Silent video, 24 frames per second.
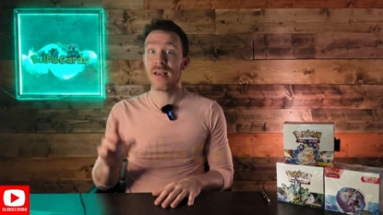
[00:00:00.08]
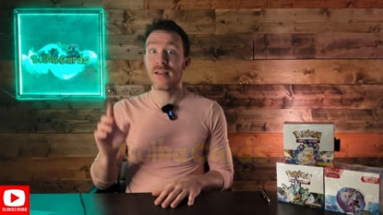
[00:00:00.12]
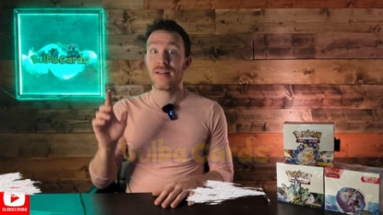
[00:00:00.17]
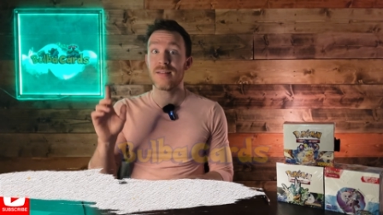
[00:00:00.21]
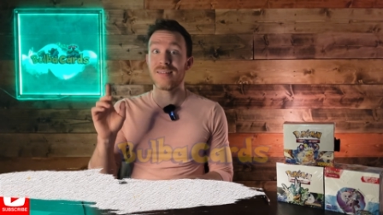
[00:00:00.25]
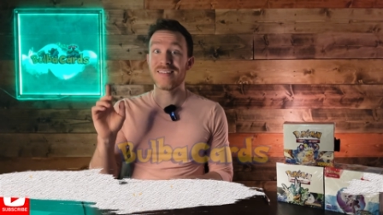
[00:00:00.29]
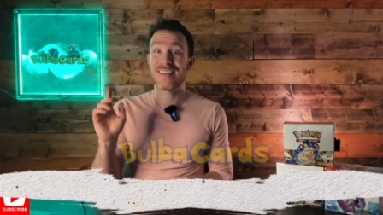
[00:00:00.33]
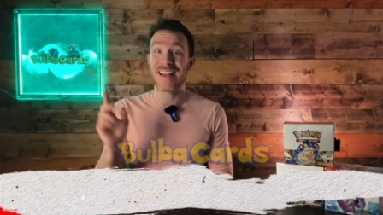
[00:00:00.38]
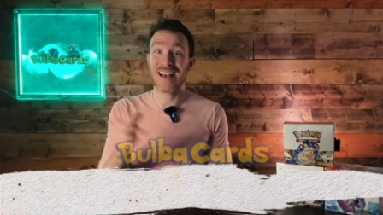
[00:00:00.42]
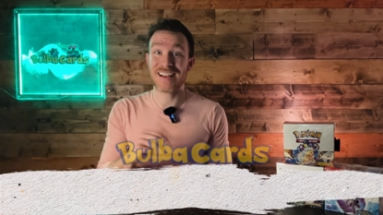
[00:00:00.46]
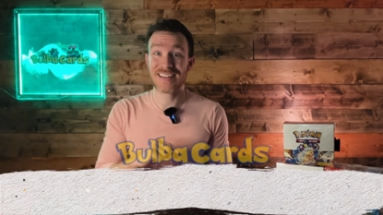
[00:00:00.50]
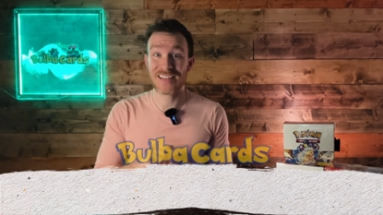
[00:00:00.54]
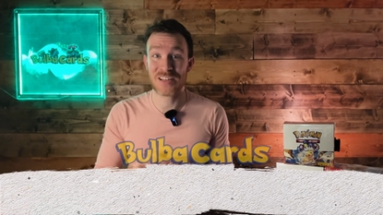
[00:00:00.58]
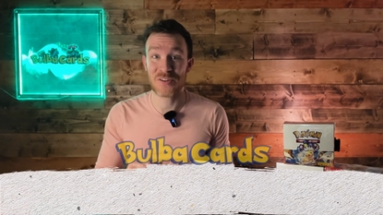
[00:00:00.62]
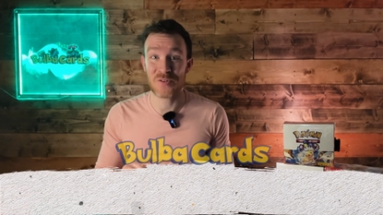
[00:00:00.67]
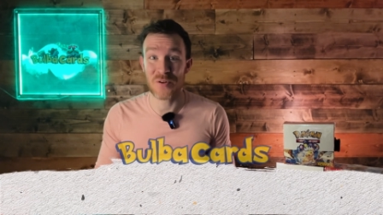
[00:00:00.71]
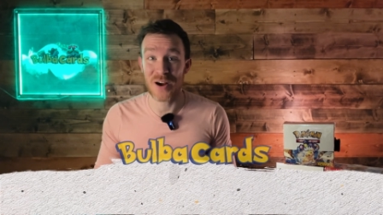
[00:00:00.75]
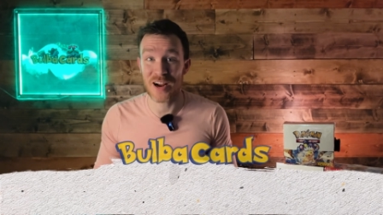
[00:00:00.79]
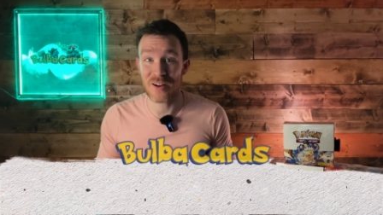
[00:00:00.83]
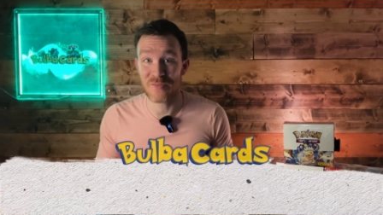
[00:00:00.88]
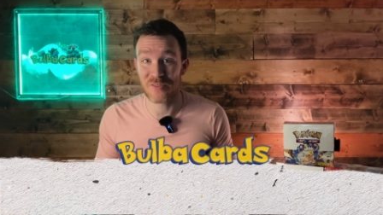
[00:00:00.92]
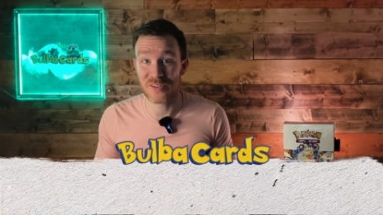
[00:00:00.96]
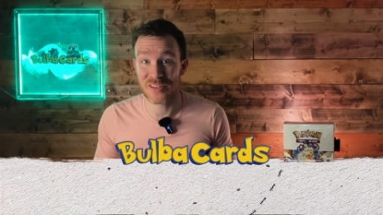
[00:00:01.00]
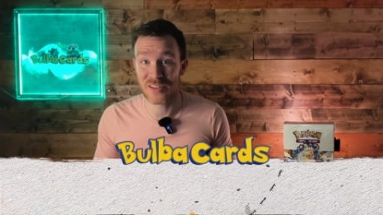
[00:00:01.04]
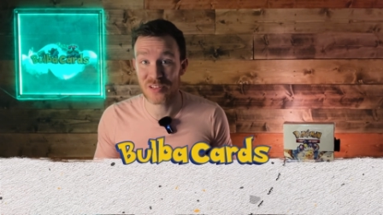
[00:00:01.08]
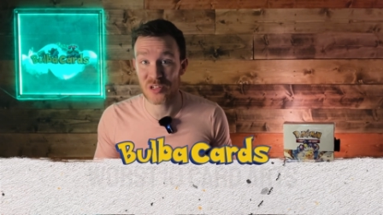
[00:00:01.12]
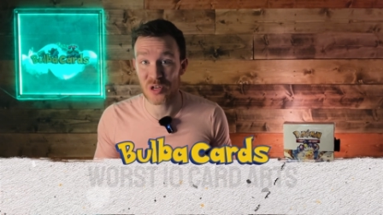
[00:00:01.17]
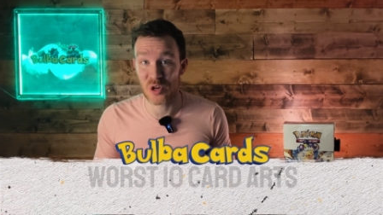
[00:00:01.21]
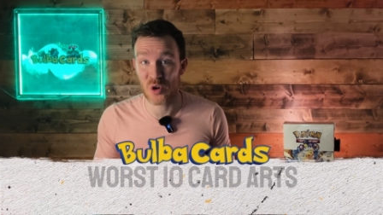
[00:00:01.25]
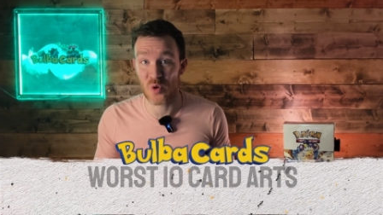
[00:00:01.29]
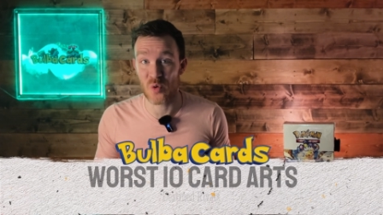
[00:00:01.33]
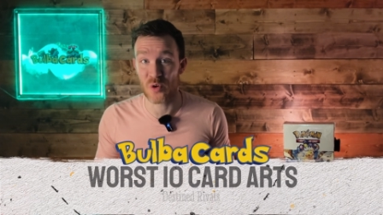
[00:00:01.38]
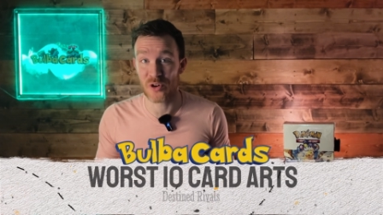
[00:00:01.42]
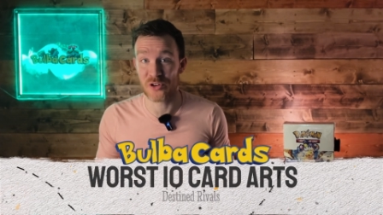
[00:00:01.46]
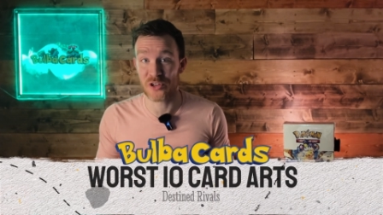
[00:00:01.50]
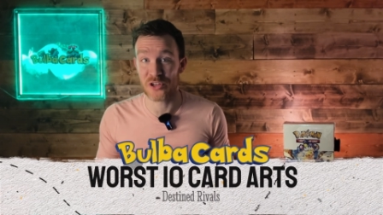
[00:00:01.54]
Destined Rivals is a
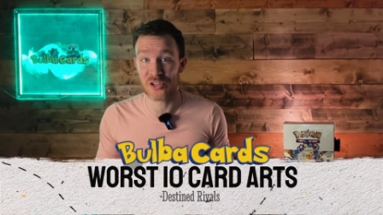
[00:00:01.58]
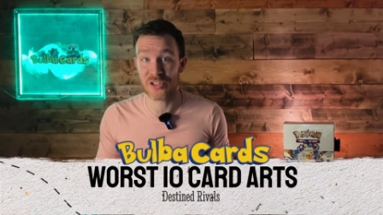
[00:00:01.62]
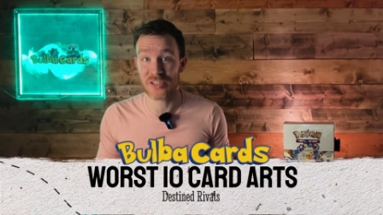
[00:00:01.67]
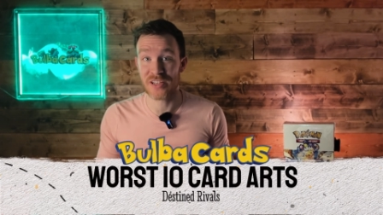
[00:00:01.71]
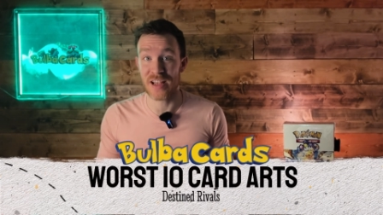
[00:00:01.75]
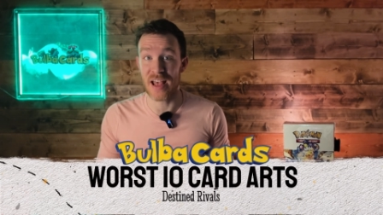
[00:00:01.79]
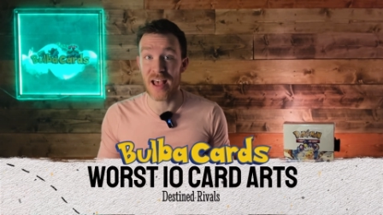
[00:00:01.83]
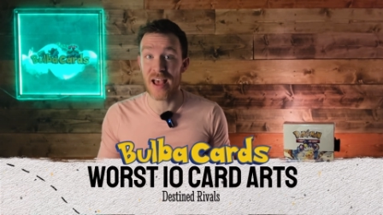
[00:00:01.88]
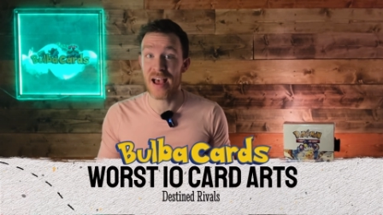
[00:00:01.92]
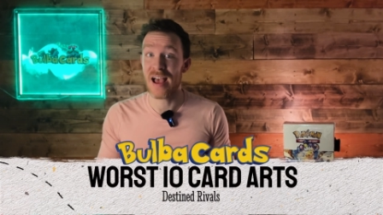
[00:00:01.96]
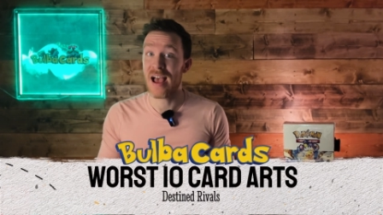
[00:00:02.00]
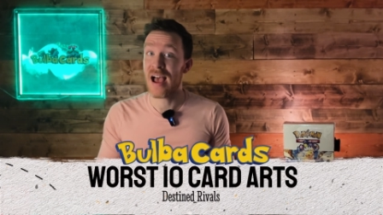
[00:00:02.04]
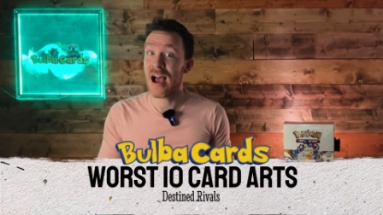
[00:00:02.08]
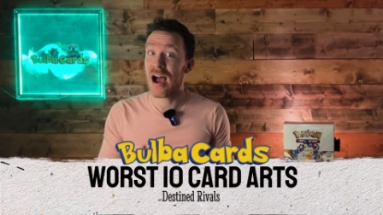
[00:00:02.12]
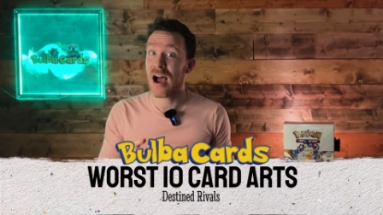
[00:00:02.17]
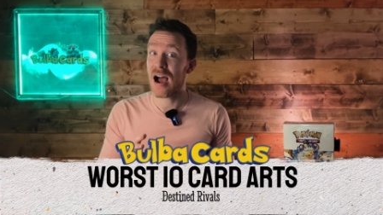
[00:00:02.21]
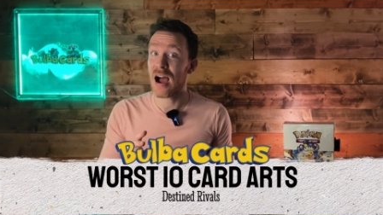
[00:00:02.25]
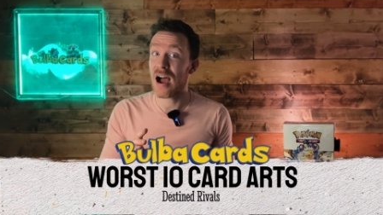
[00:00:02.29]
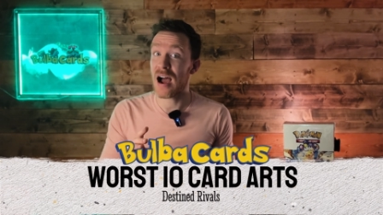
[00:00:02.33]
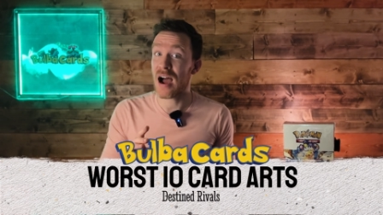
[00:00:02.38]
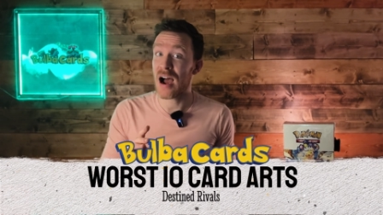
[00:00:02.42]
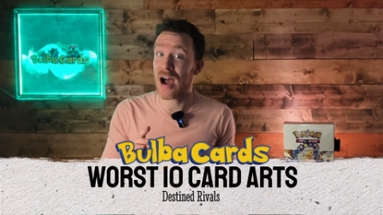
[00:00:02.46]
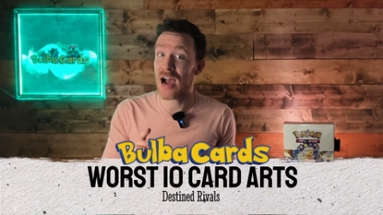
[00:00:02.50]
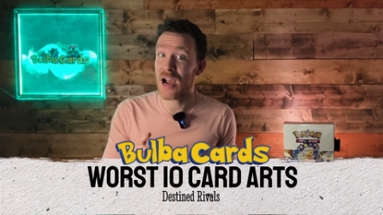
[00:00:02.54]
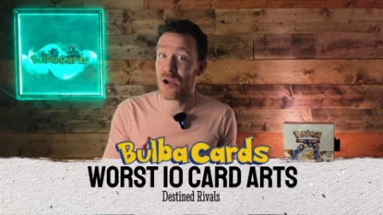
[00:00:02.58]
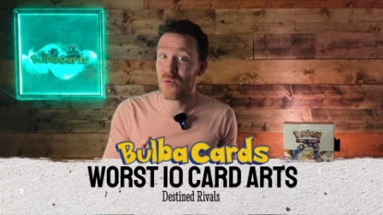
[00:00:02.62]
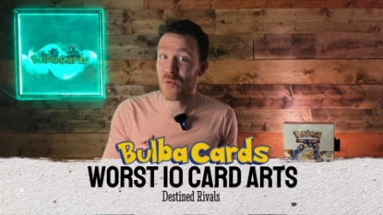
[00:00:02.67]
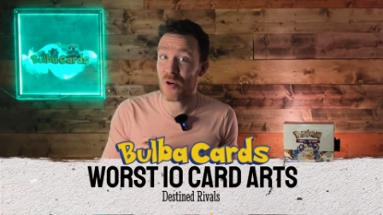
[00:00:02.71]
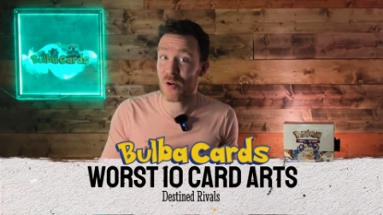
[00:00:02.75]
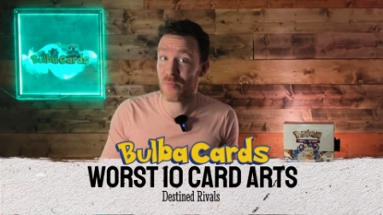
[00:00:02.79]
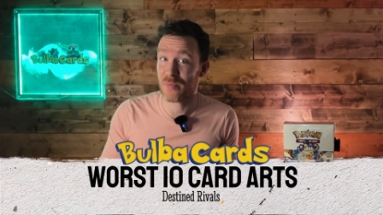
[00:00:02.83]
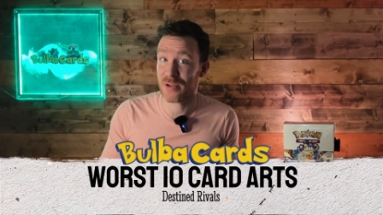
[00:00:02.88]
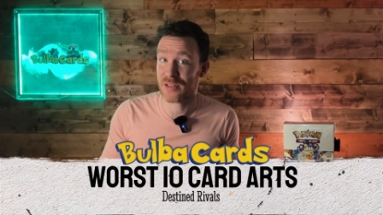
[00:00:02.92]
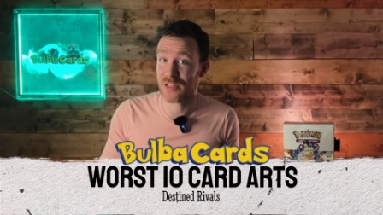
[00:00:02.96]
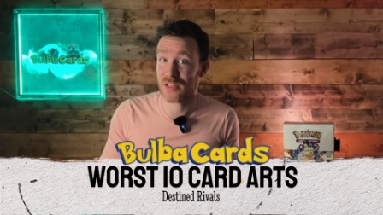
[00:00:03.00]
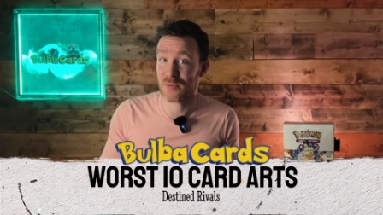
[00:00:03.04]
gorgeous set. I
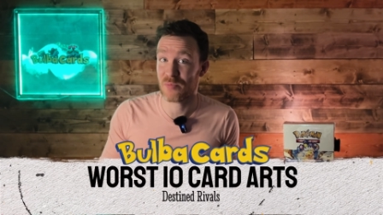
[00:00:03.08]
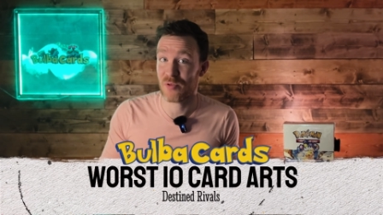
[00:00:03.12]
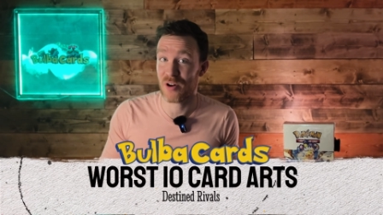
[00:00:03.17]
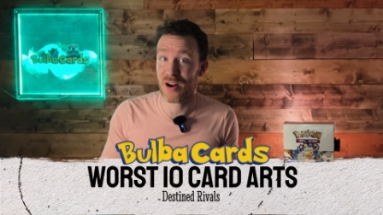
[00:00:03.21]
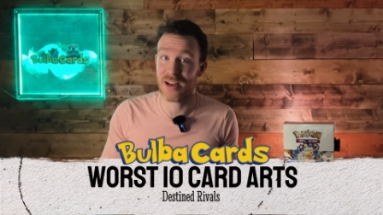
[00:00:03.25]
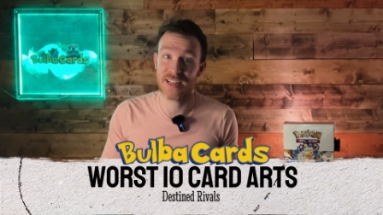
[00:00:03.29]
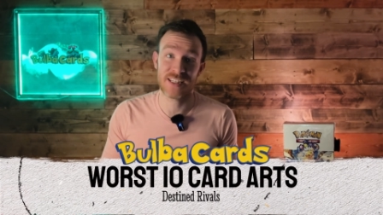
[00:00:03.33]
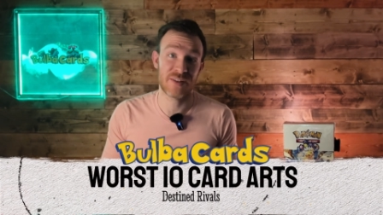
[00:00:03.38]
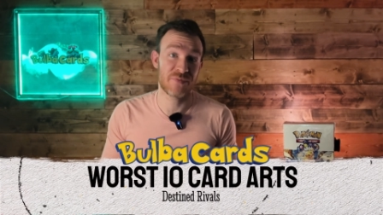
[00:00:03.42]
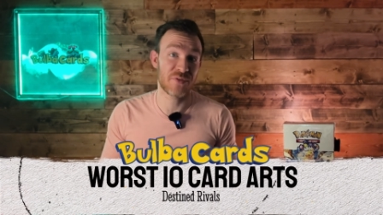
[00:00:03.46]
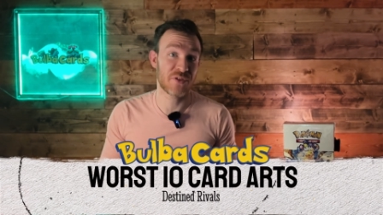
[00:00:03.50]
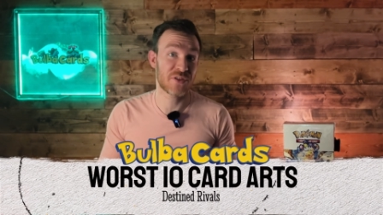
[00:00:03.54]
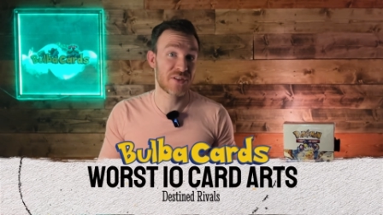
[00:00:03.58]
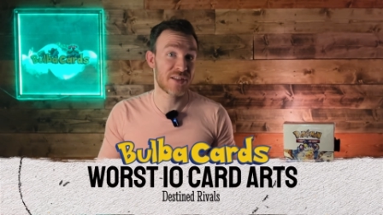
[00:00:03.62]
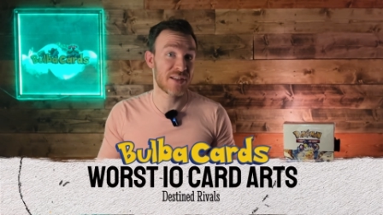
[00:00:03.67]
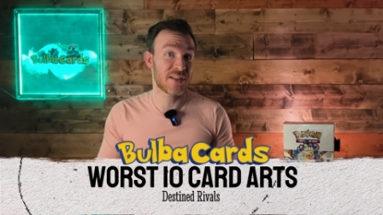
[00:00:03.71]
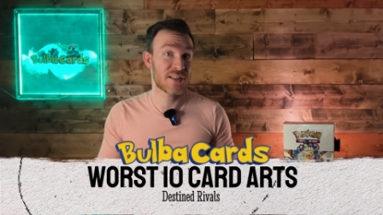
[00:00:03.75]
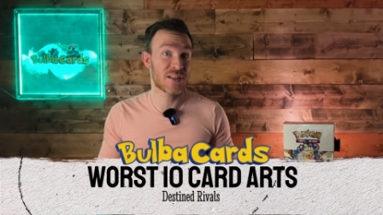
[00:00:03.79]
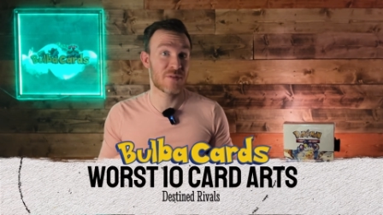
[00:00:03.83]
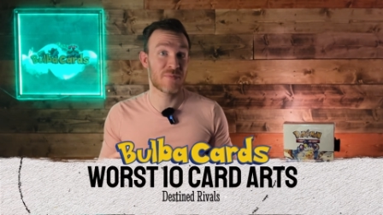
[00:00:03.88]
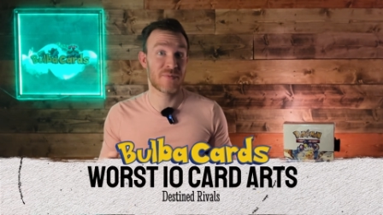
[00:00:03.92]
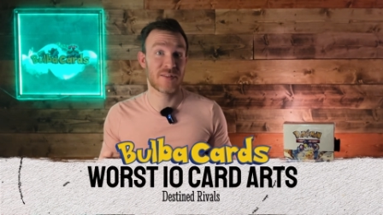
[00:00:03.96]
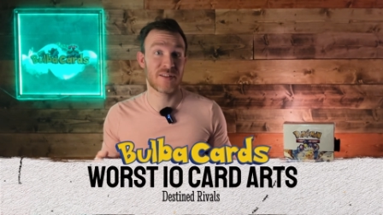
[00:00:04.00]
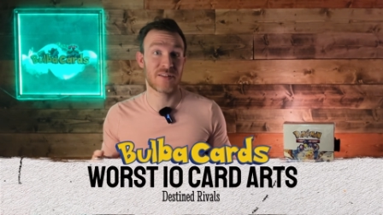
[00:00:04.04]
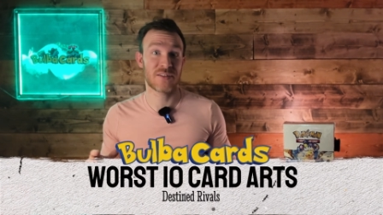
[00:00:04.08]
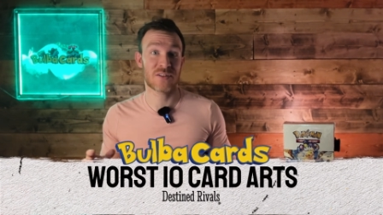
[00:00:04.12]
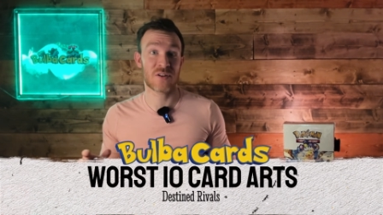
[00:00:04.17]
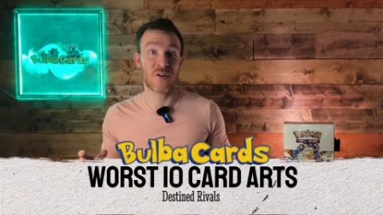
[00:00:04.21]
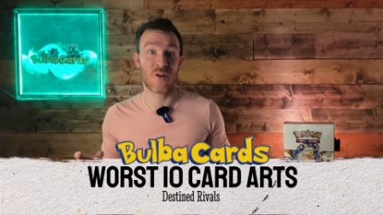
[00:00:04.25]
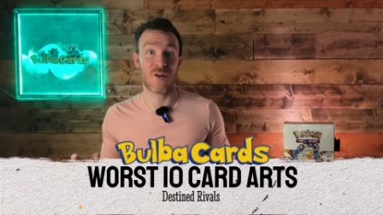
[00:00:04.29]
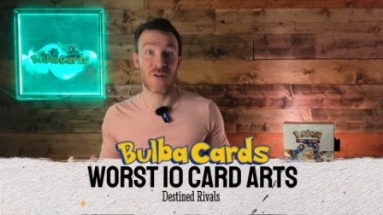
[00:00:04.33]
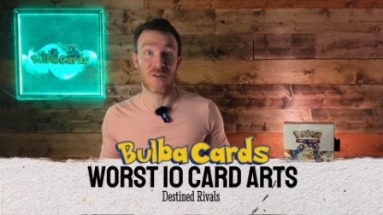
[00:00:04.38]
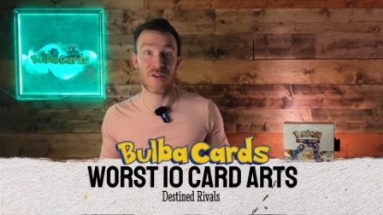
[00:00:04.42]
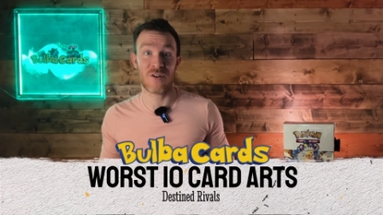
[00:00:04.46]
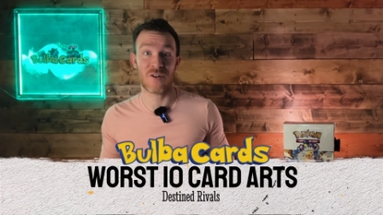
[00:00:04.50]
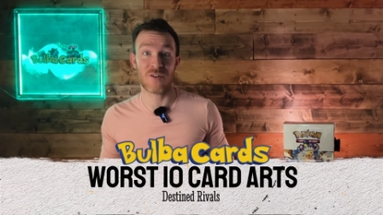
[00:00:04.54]
won't be surprised if you see some of these
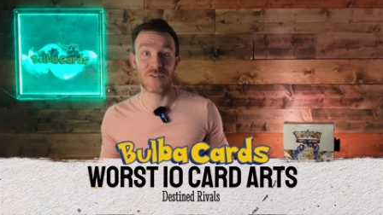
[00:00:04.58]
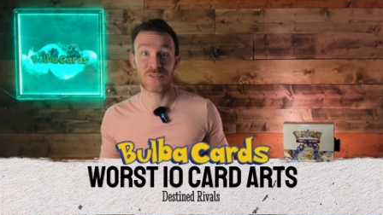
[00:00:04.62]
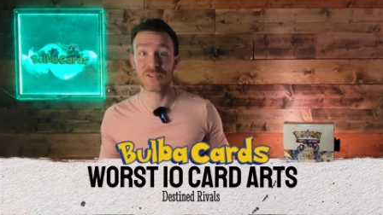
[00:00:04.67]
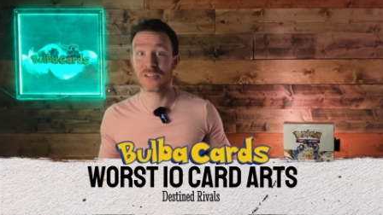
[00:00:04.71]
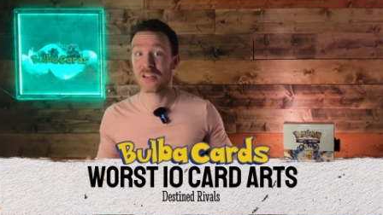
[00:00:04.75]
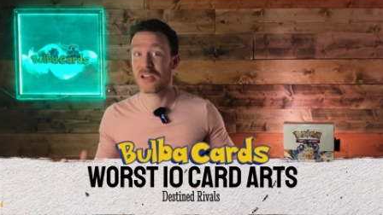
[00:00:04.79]
card arts